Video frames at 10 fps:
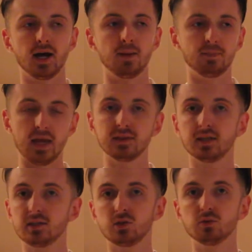
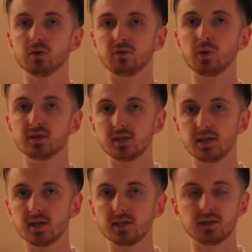mainly to avoid
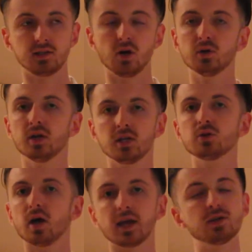dizziness, and
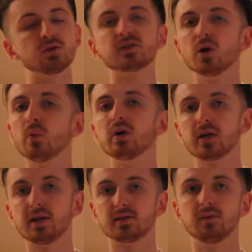you still will
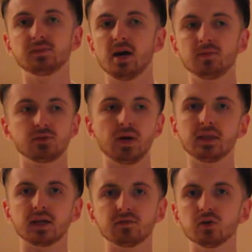get it sometimes, right?
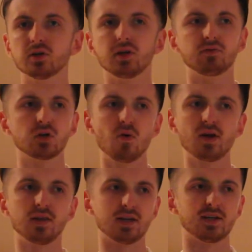Like if you're
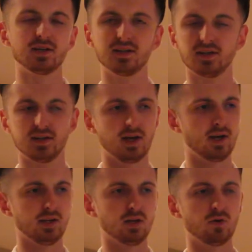going
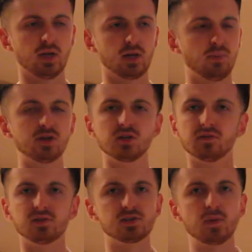a bunch of
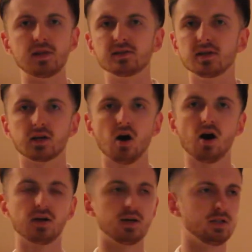different spins in a
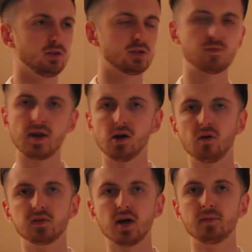kata and you're spinning
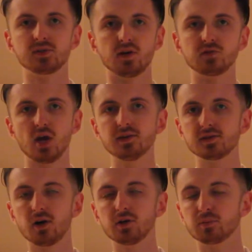all the time and stuff,
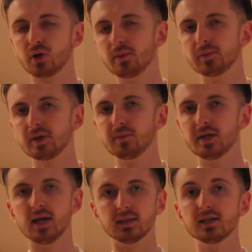chances are you'll probably
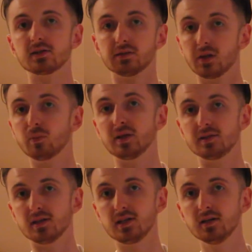be at least a little bit
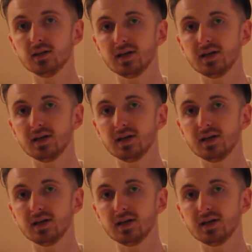dizzy.